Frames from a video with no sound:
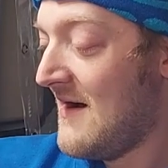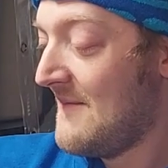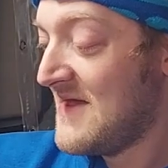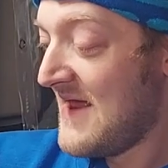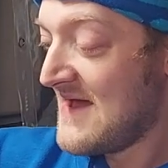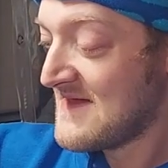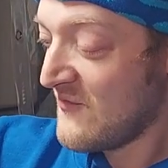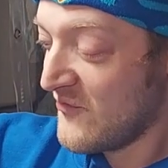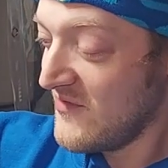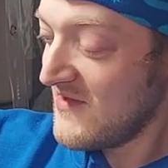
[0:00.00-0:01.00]
It has
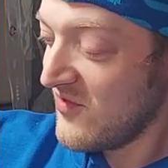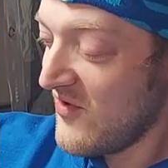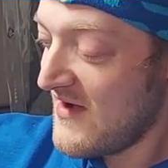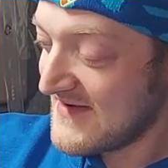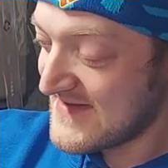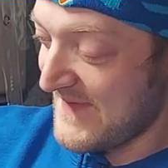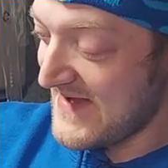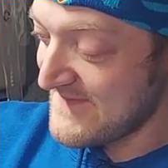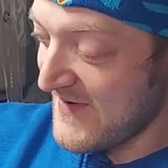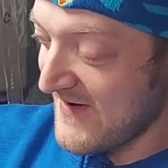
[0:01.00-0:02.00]
a really long
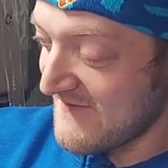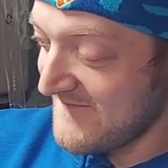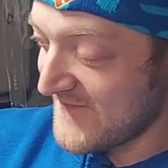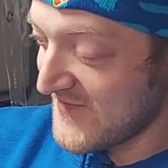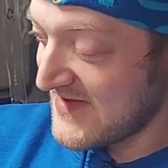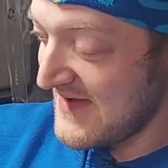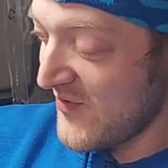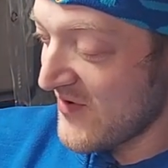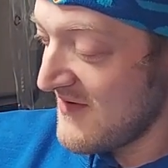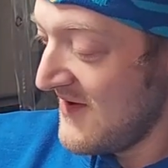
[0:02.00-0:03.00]
spacebar for a
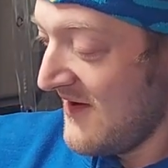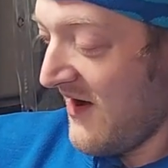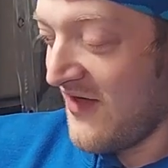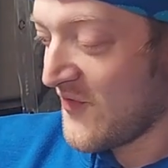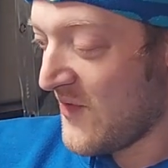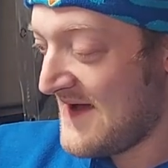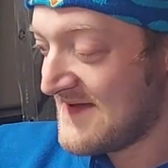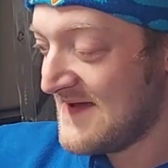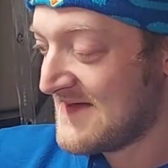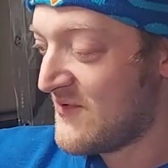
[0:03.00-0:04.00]
keyboard.
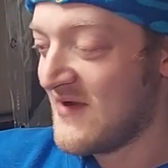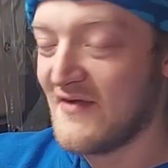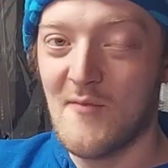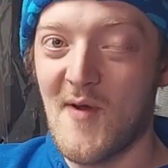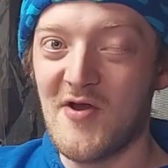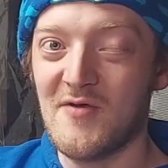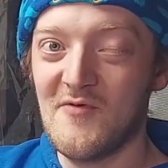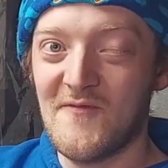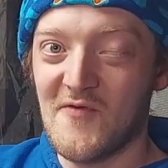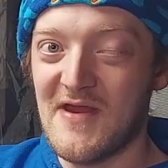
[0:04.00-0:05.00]
Otherwise, it's pretty
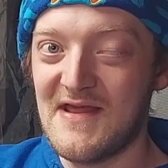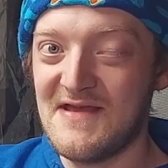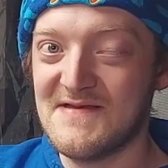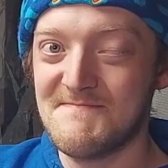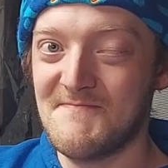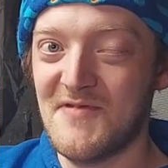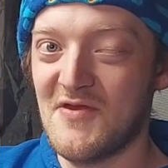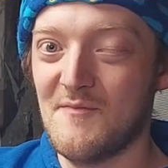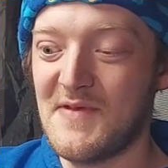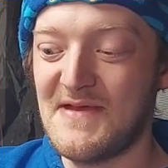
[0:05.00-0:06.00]
unremarkable for an 80s,
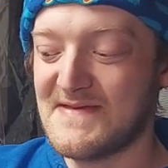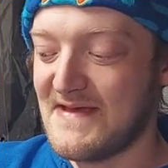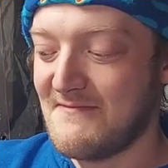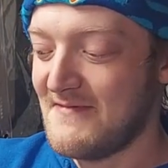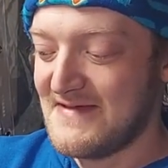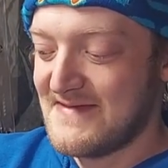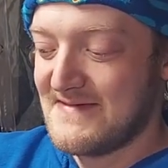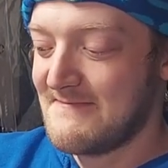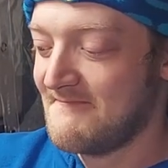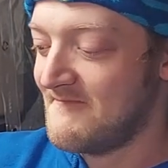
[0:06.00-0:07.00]
PC.
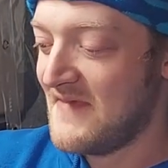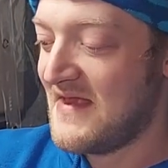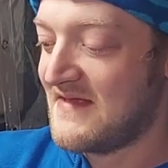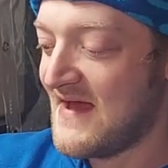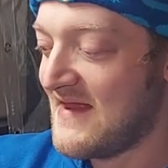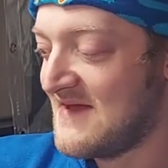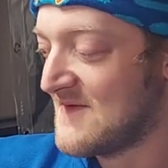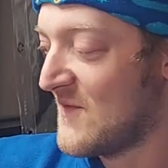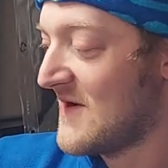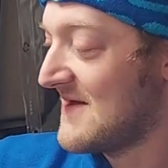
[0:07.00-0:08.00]
It kind of
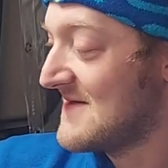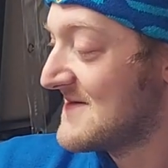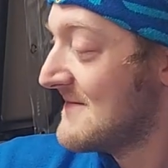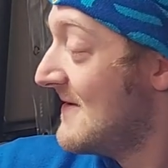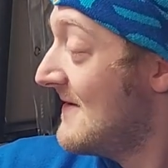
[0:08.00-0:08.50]
is what it is.